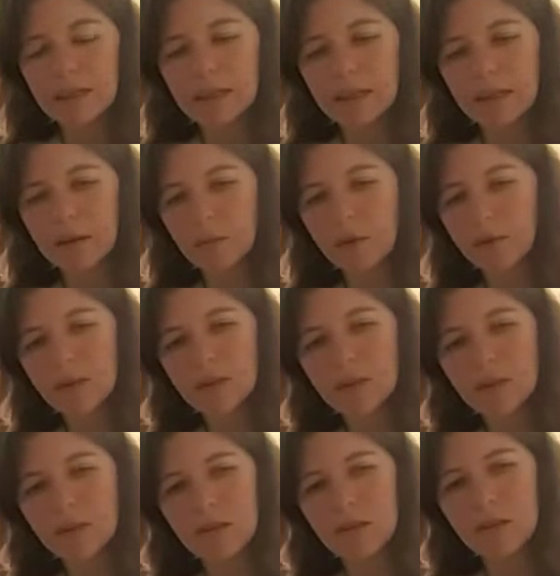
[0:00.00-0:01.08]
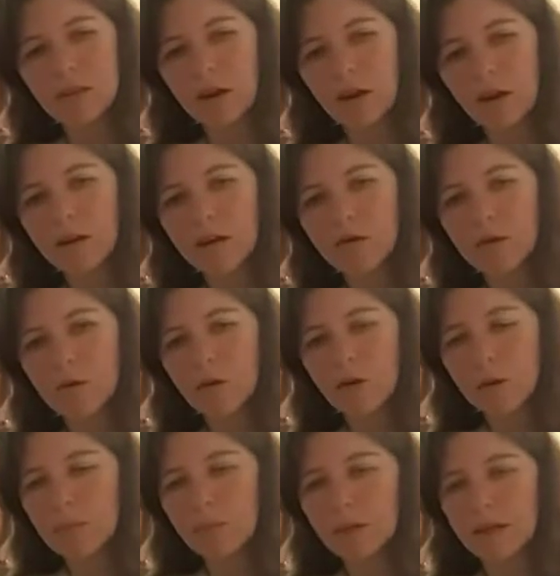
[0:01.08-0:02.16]
that person's cards
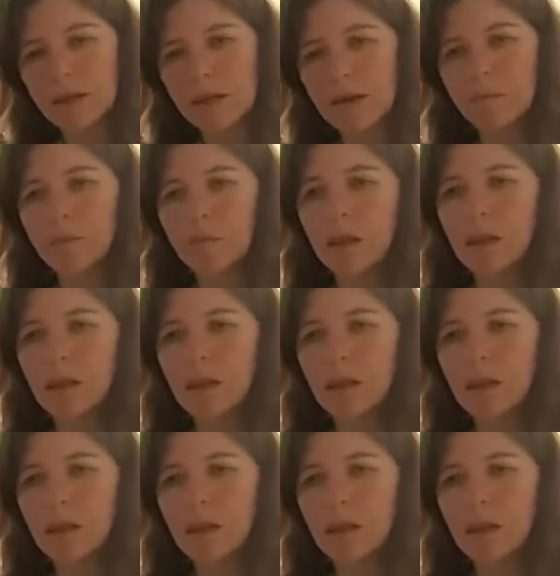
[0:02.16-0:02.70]
properly.